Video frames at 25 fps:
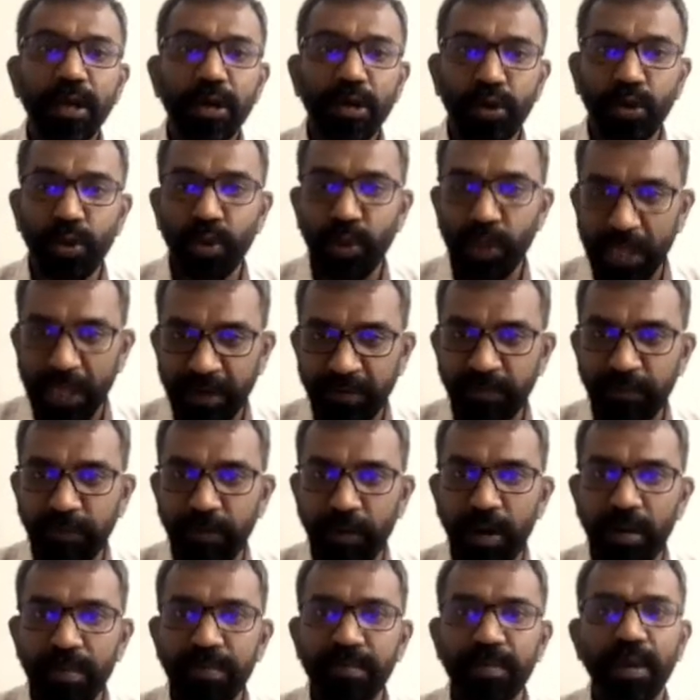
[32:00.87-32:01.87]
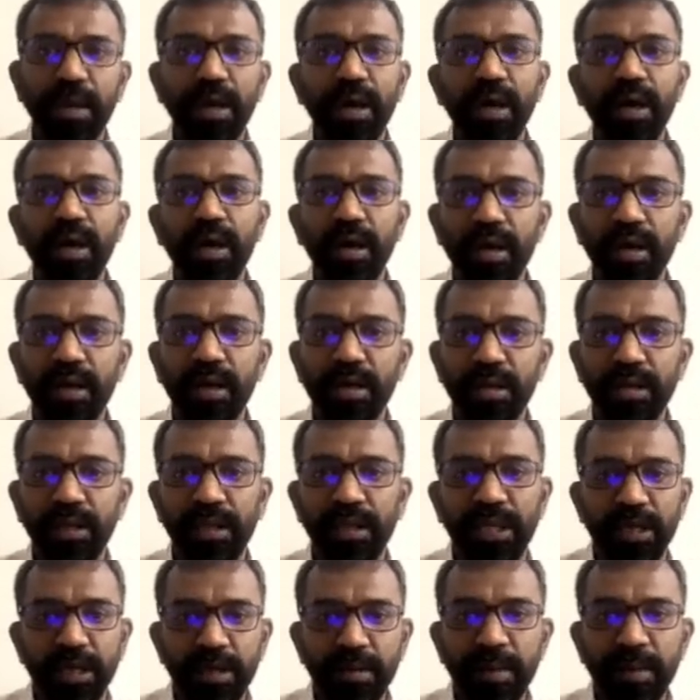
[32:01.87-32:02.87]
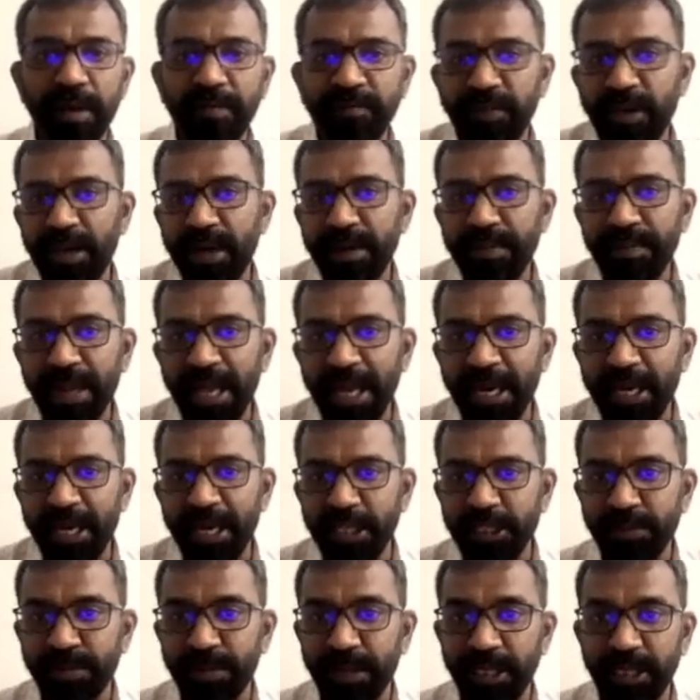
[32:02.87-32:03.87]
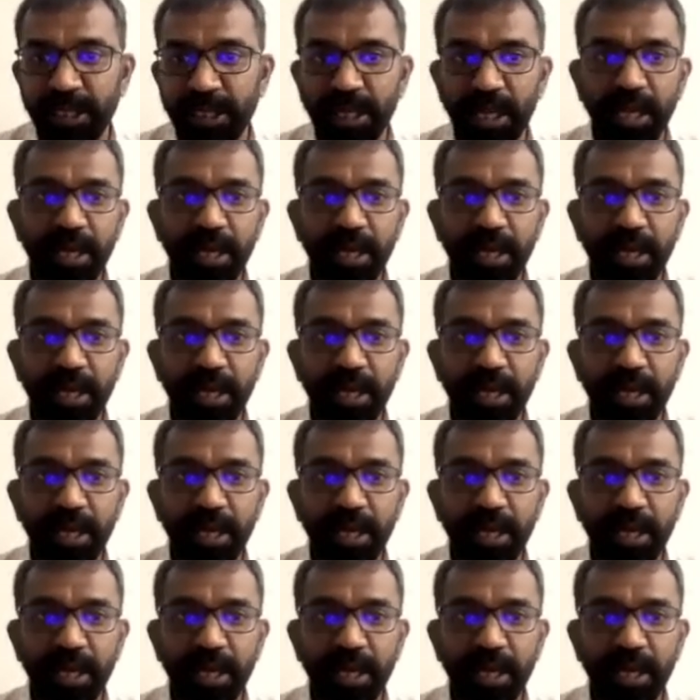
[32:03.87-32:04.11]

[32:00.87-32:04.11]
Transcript: to inform the urban flood management.